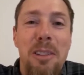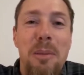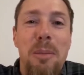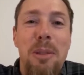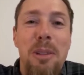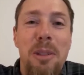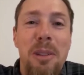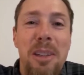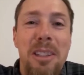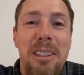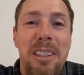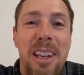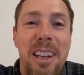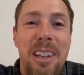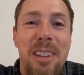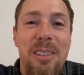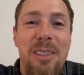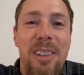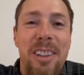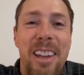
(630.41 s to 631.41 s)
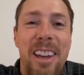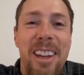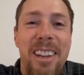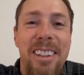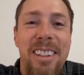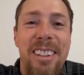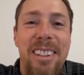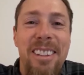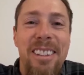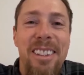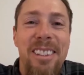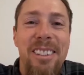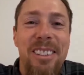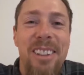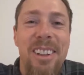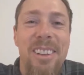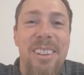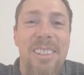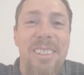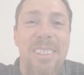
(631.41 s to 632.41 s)
I'm so excited for that. Let's
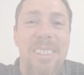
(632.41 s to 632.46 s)
go.